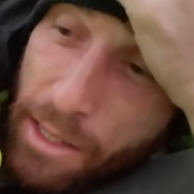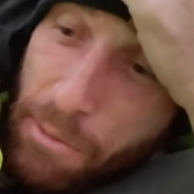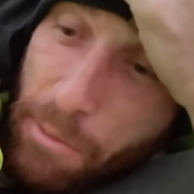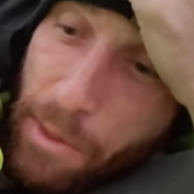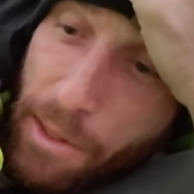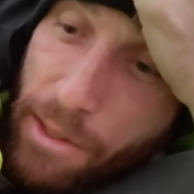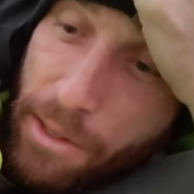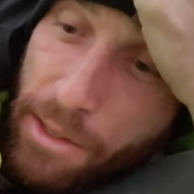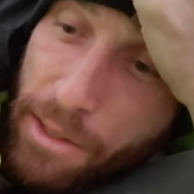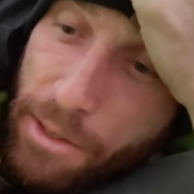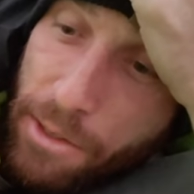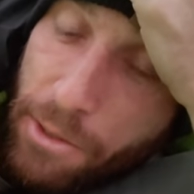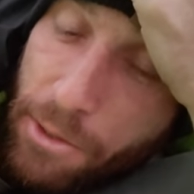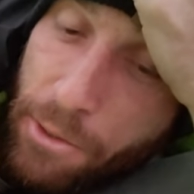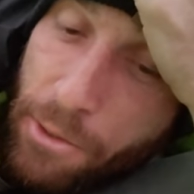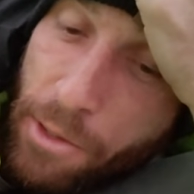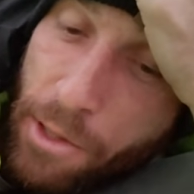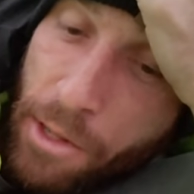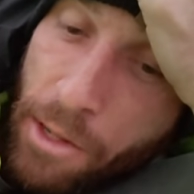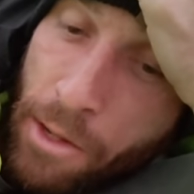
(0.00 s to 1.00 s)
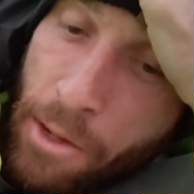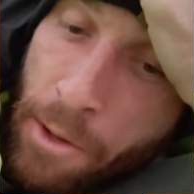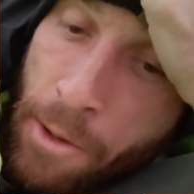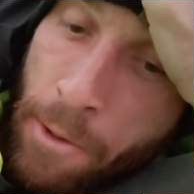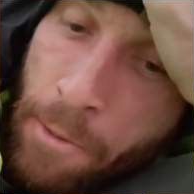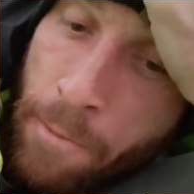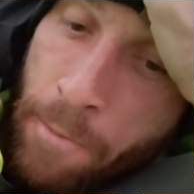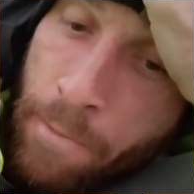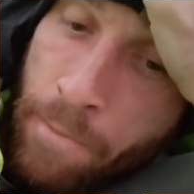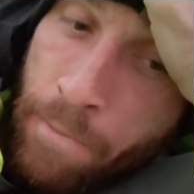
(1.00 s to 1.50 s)
compared to
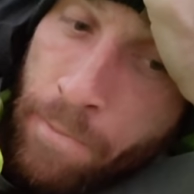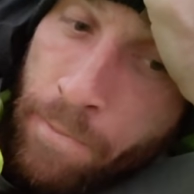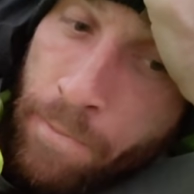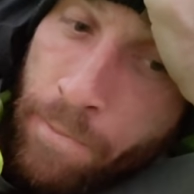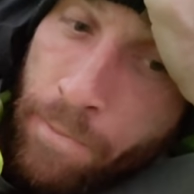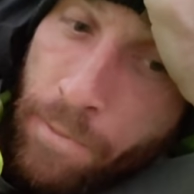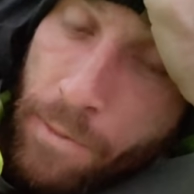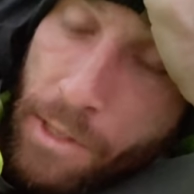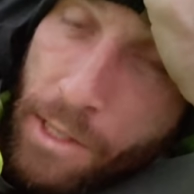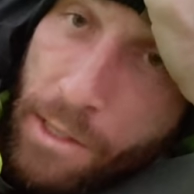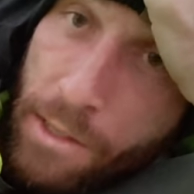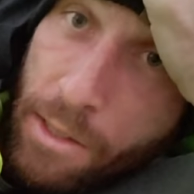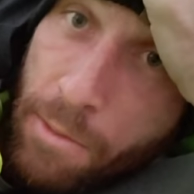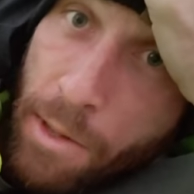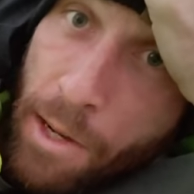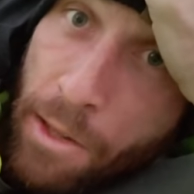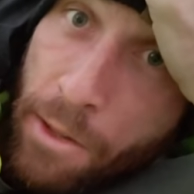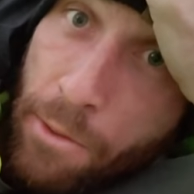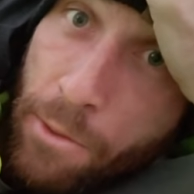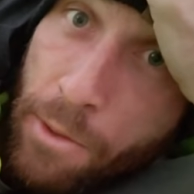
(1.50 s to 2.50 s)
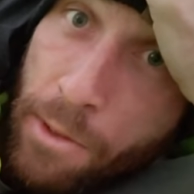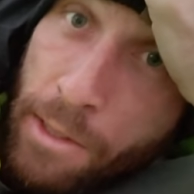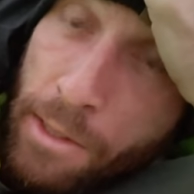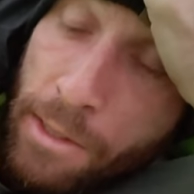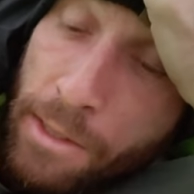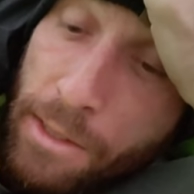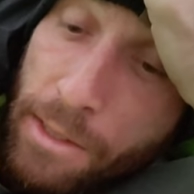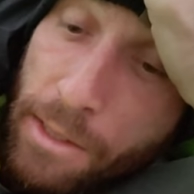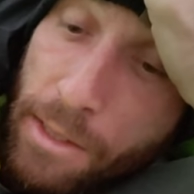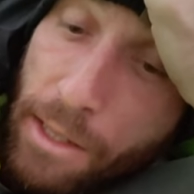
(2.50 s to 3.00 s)
some other
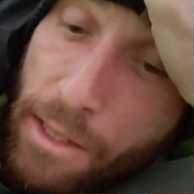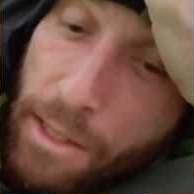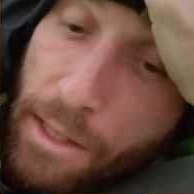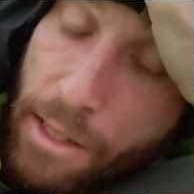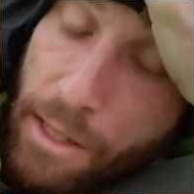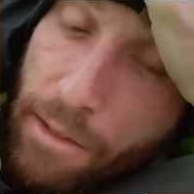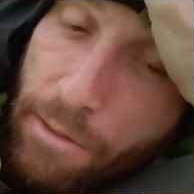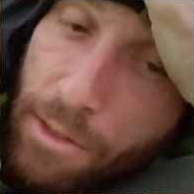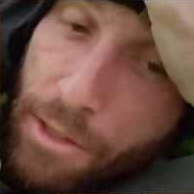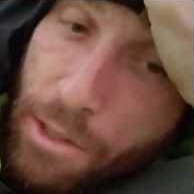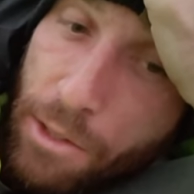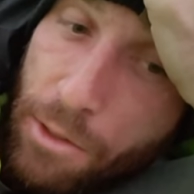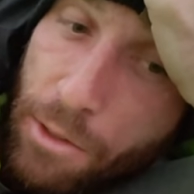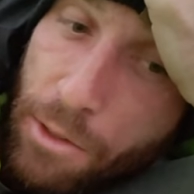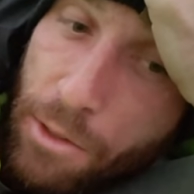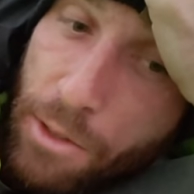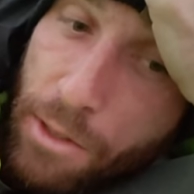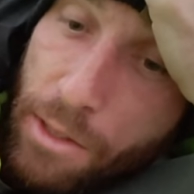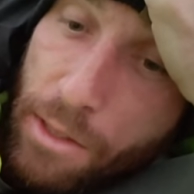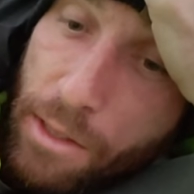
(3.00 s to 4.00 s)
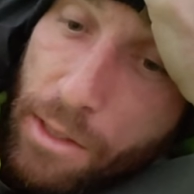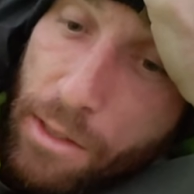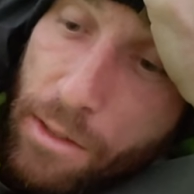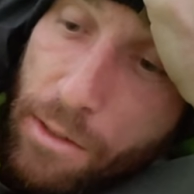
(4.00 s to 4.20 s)
ones that I've used